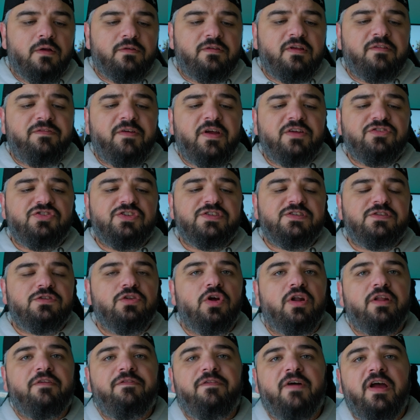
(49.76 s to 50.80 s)
Sellfy, just
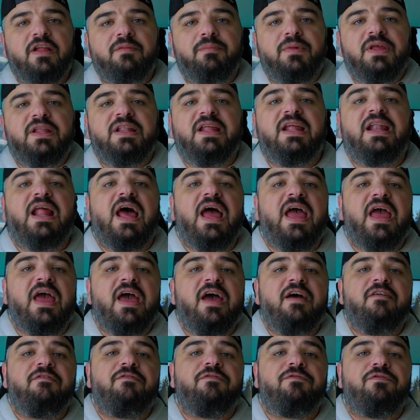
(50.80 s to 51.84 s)
notified me that I
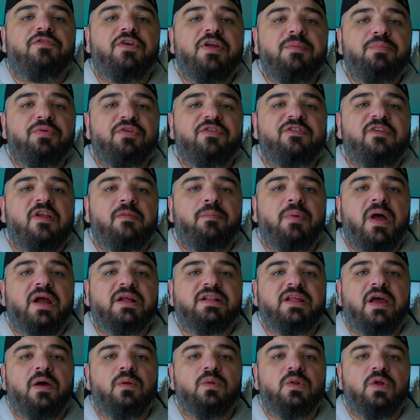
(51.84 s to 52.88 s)
have free preset pack
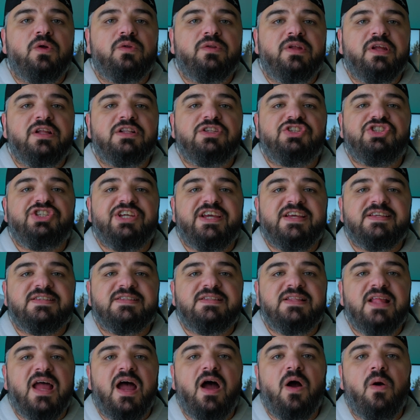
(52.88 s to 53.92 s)
downloaded
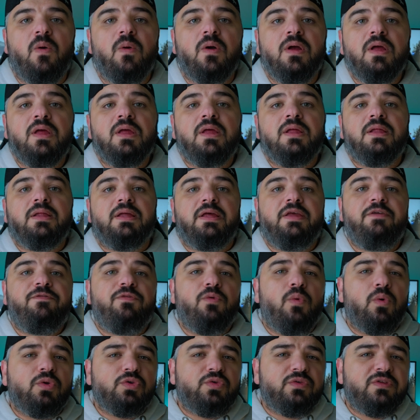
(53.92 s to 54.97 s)
just now. If
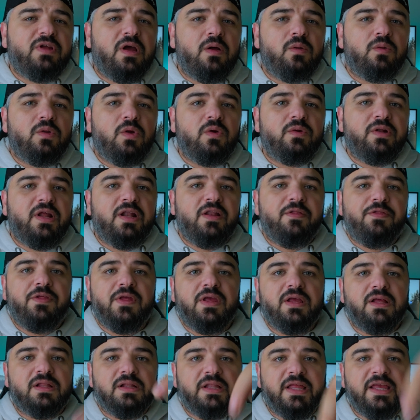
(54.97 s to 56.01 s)
you want to download
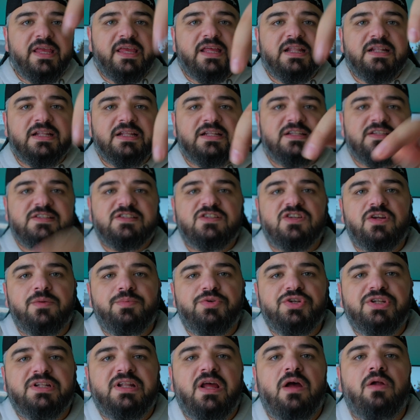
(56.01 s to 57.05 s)
anything, link in the
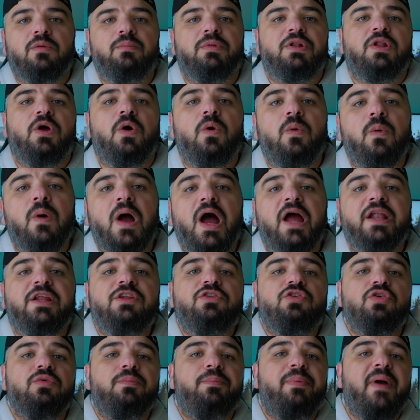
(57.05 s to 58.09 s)
description down below. I need
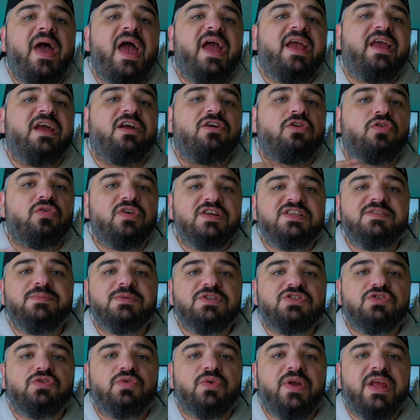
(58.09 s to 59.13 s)
to pack a
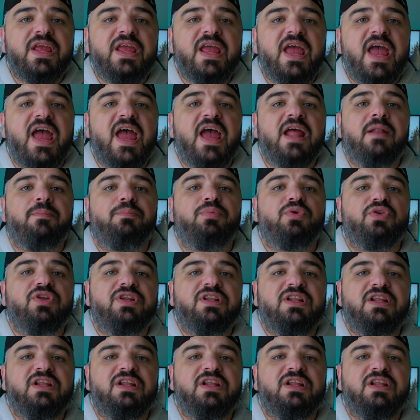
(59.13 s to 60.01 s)
Christmas tree and put it